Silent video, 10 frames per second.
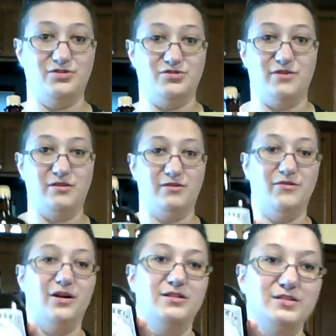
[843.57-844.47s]

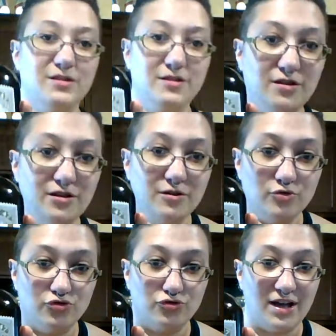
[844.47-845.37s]
Schwarzwald
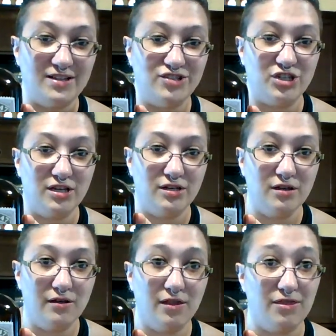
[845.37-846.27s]
Dry Gin.
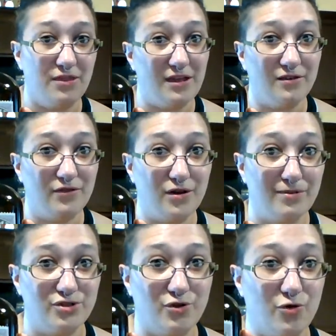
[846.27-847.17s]
Thank you very
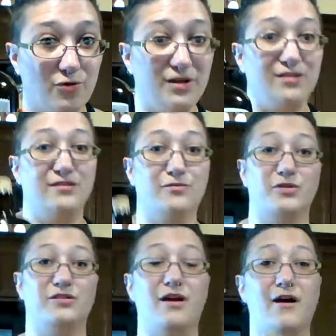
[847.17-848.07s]
much, Corey. This
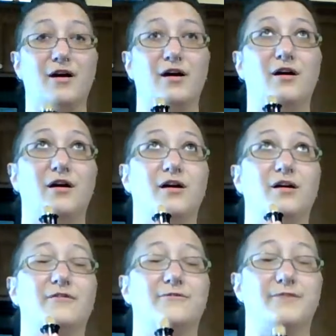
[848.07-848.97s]
was
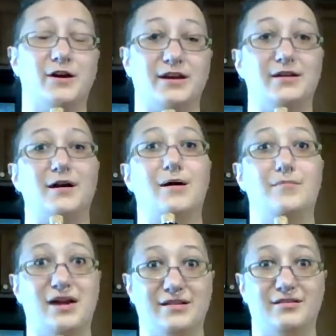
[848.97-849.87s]
fucking
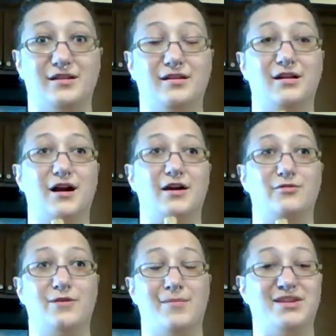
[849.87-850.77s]
amazing. I
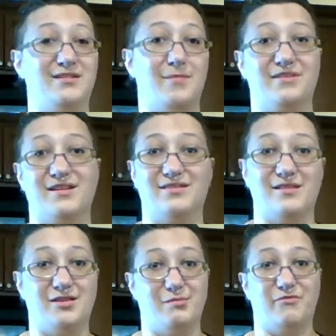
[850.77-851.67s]
don't know how many times I could
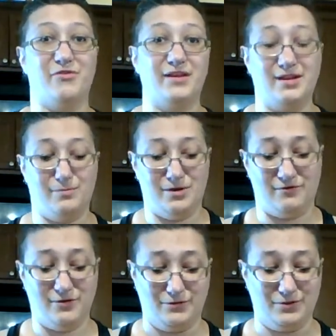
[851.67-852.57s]
say that before they kick me
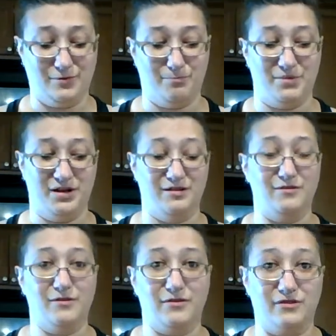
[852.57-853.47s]
off YouTube, but
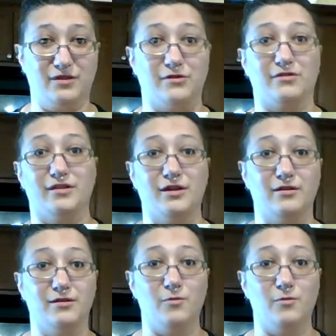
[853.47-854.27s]
seriously,